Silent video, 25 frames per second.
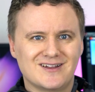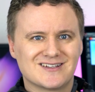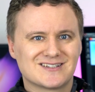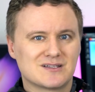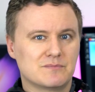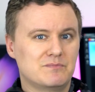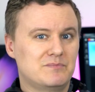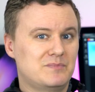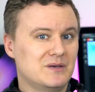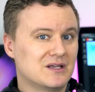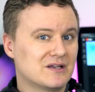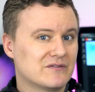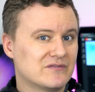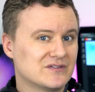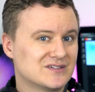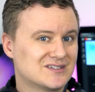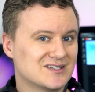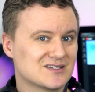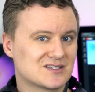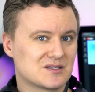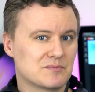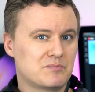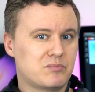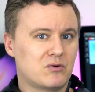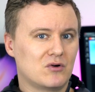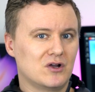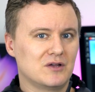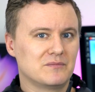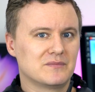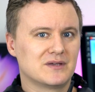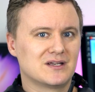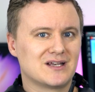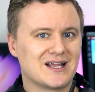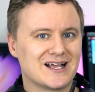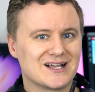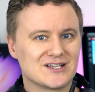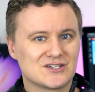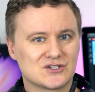is a bit of a
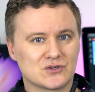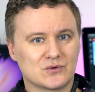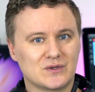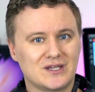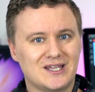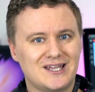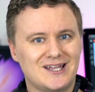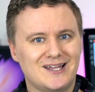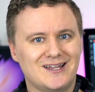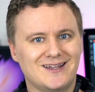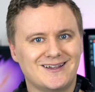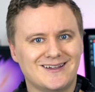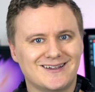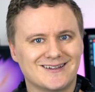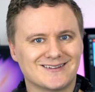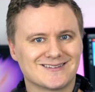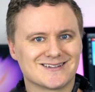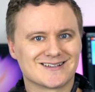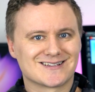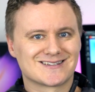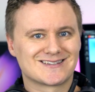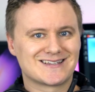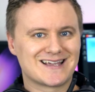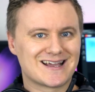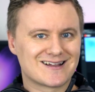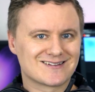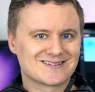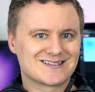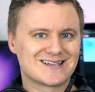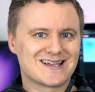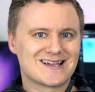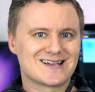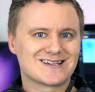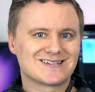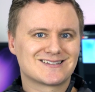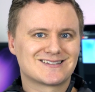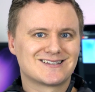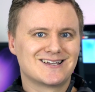disappointment, as you'll hear in the sound
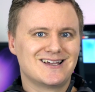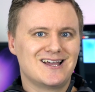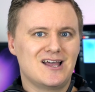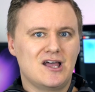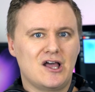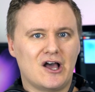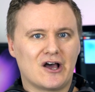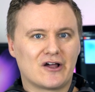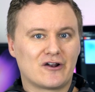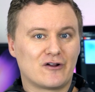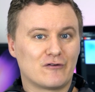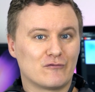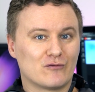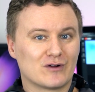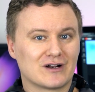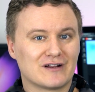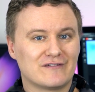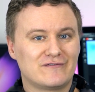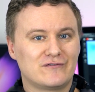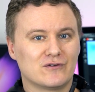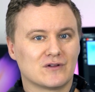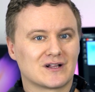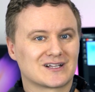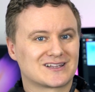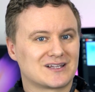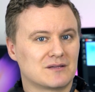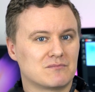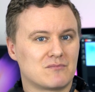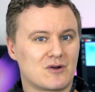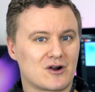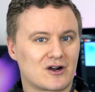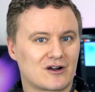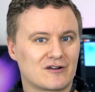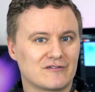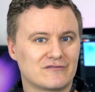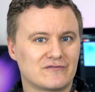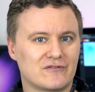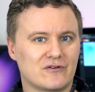test. I don't really feel like the
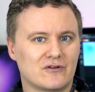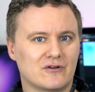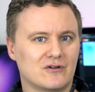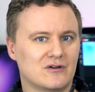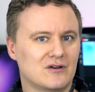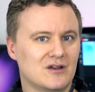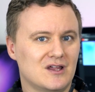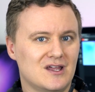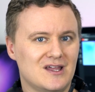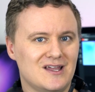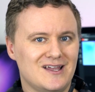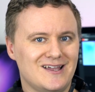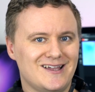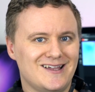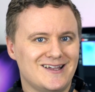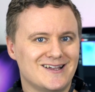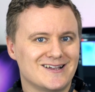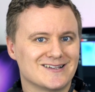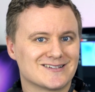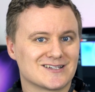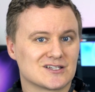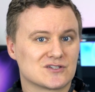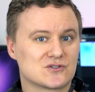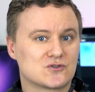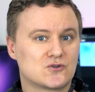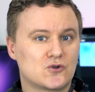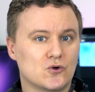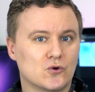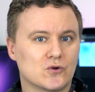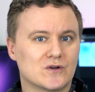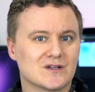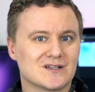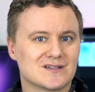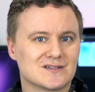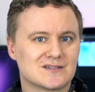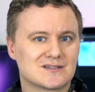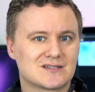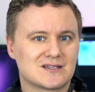microphone is as
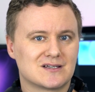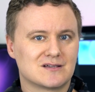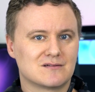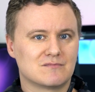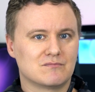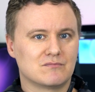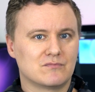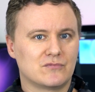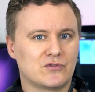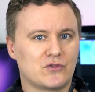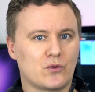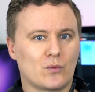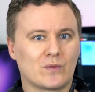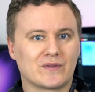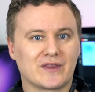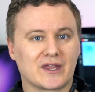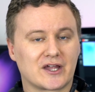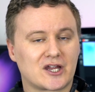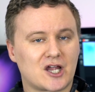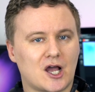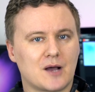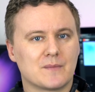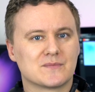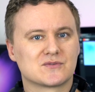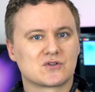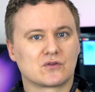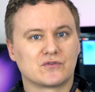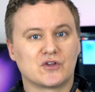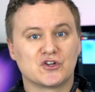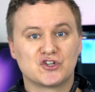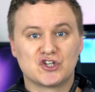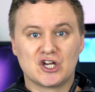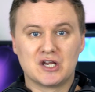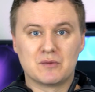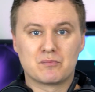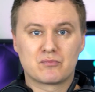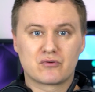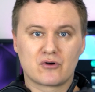good as the one that comes on the
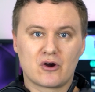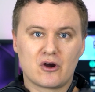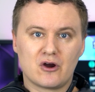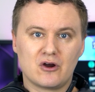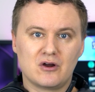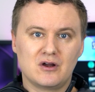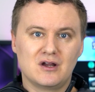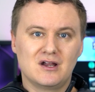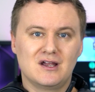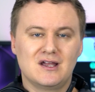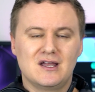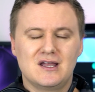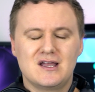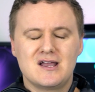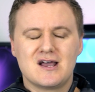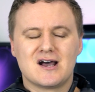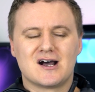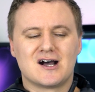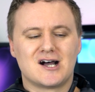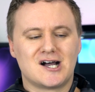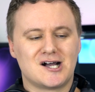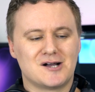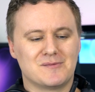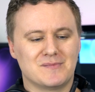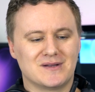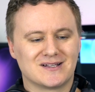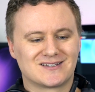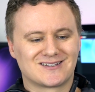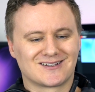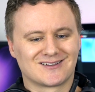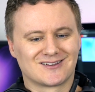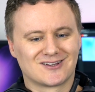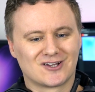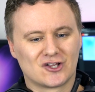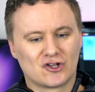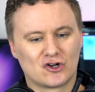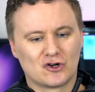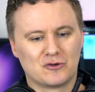G Pro. It's a
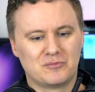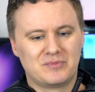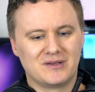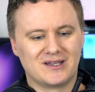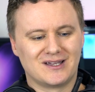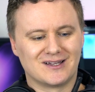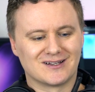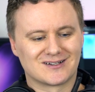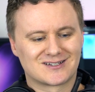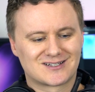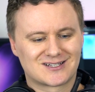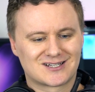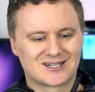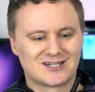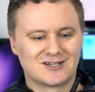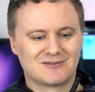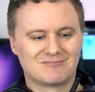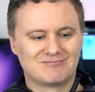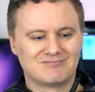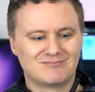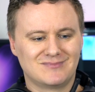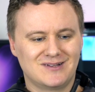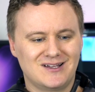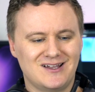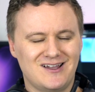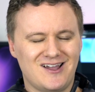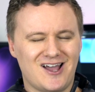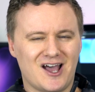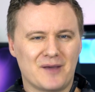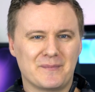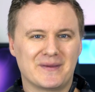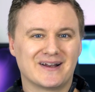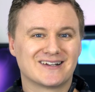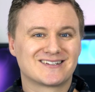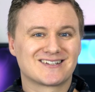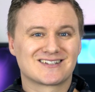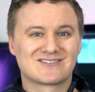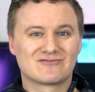little bit, I
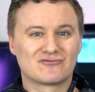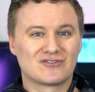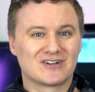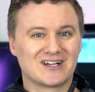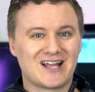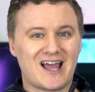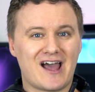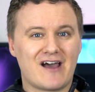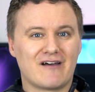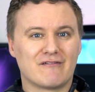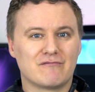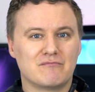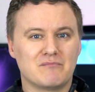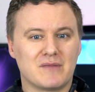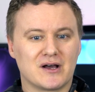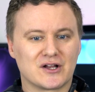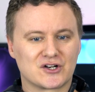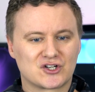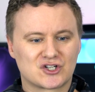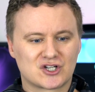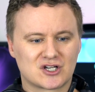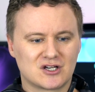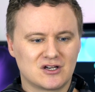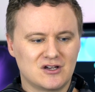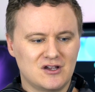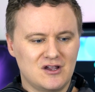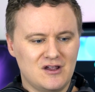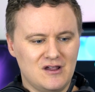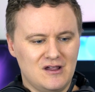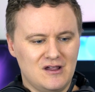mean, it doesn't really have much,